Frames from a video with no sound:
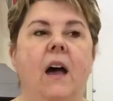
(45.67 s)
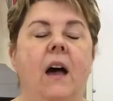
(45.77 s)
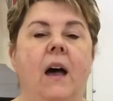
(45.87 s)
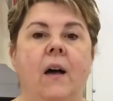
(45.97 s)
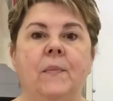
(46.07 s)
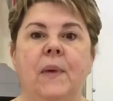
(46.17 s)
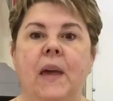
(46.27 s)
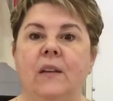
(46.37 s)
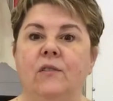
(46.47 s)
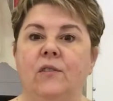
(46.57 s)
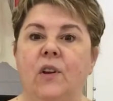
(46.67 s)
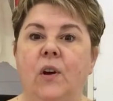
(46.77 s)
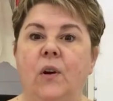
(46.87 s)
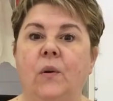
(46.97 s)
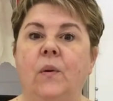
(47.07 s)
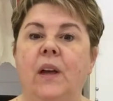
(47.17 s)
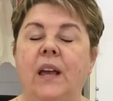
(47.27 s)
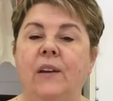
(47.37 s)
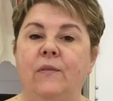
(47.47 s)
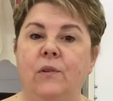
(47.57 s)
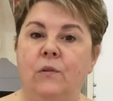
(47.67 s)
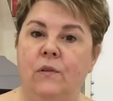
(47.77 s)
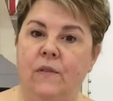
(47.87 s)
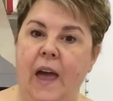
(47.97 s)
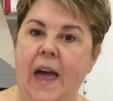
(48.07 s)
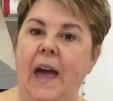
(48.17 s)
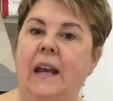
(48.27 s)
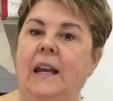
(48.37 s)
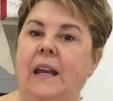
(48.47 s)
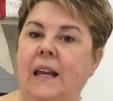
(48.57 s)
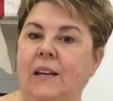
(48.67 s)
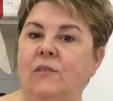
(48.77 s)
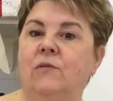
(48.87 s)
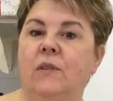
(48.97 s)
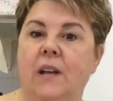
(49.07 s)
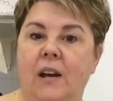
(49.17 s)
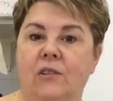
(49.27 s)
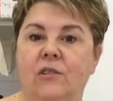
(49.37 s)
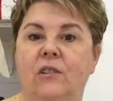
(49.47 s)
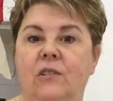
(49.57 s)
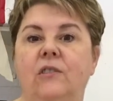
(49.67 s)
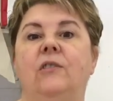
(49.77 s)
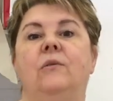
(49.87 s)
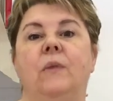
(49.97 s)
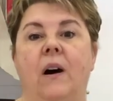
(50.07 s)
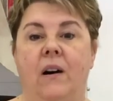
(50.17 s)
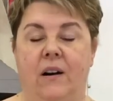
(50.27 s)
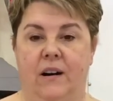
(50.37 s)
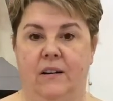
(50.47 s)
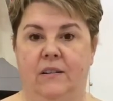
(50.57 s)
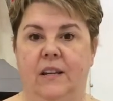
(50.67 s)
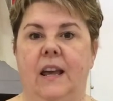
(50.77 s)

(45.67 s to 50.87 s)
And so if you have had Introduction to Art,